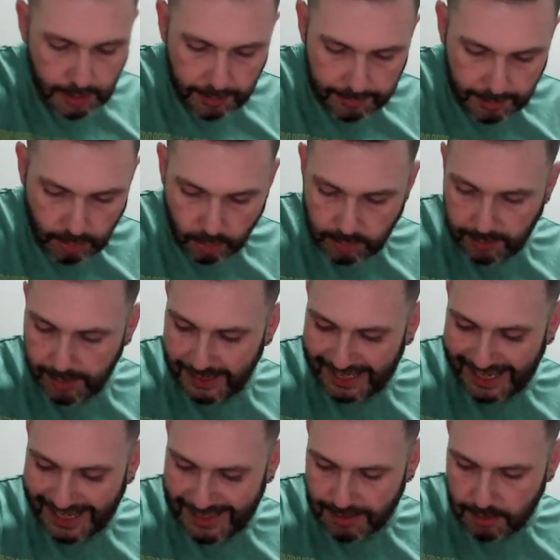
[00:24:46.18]
Then on to the
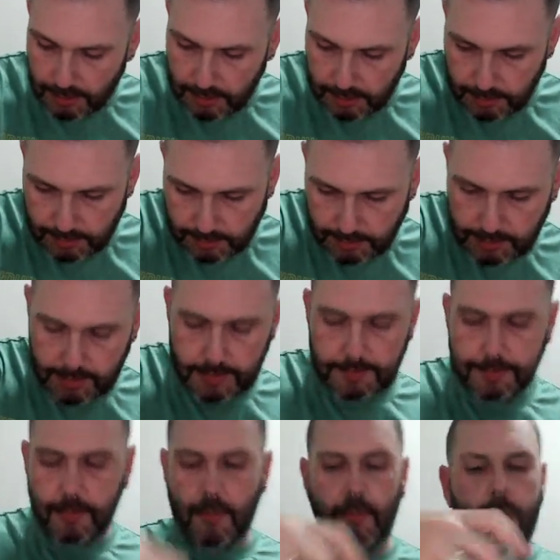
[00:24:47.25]
candles.
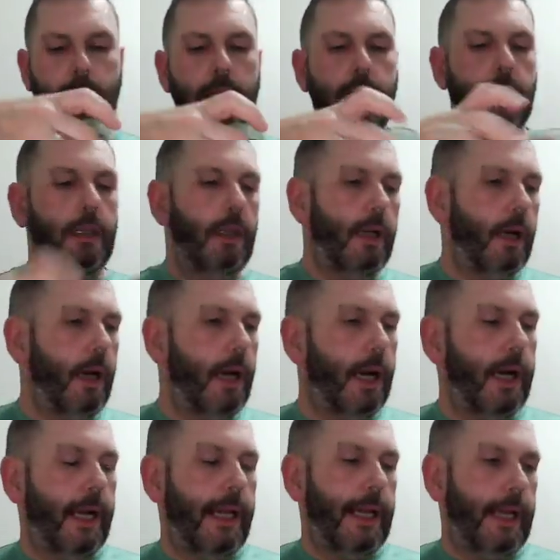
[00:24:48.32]

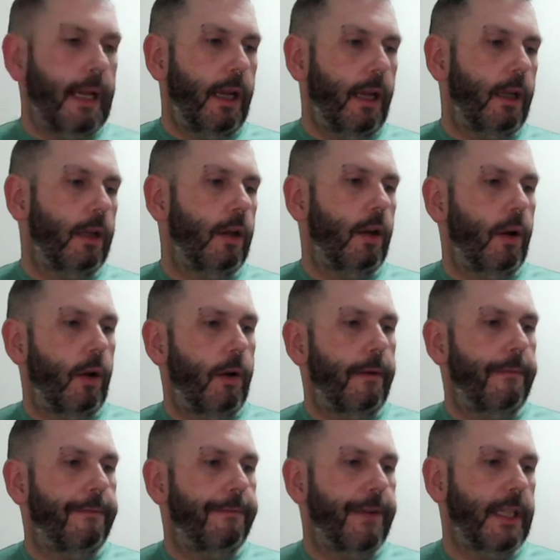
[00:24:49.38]
I
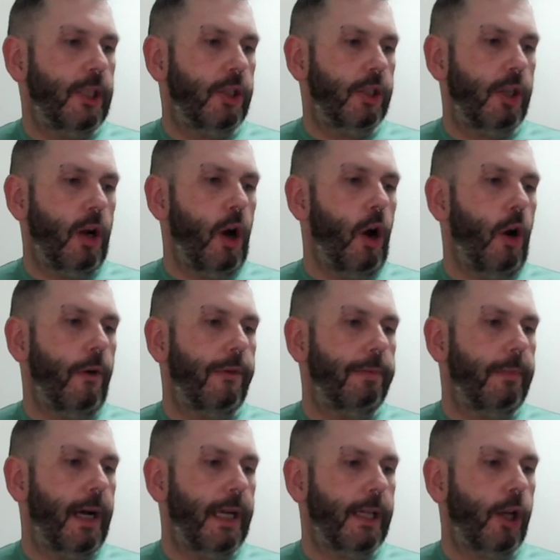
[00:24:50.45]
finished off
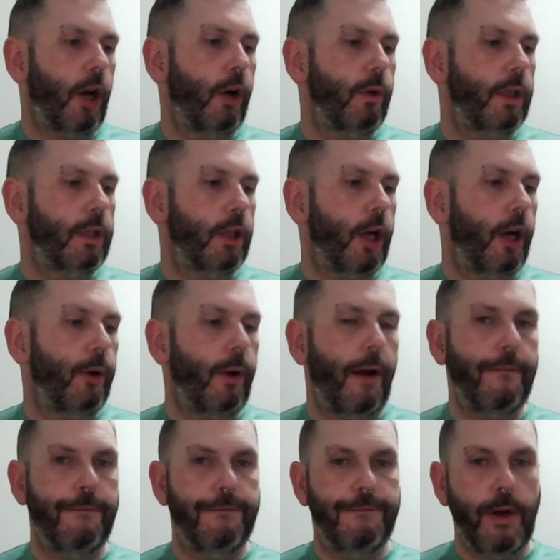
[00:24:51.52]
my Cole & Co
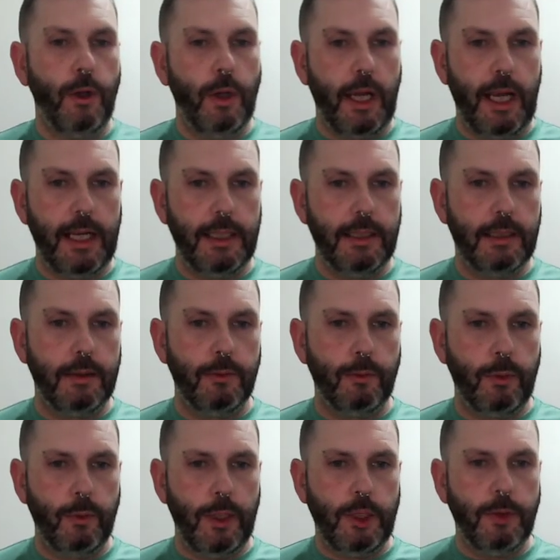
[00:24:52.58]
Focus,
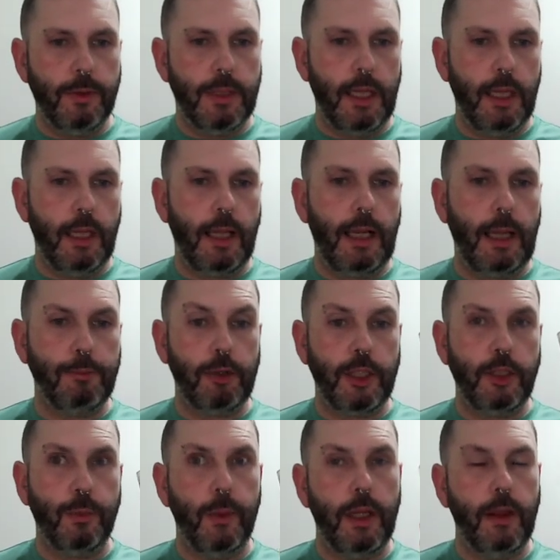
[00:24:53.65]
which was a
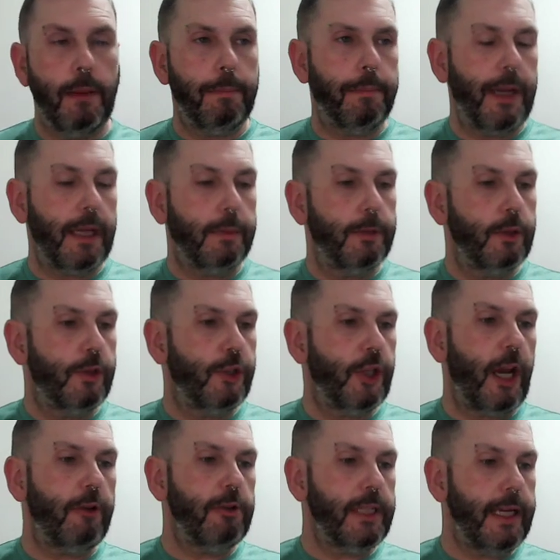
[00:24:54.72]
collaboration with Big Moose
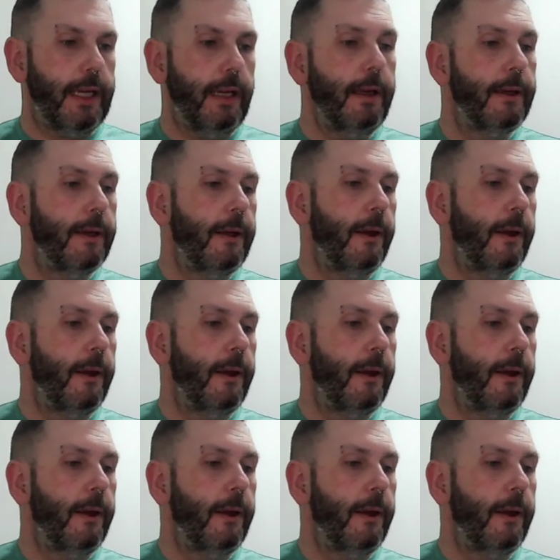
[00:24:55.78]
Charity.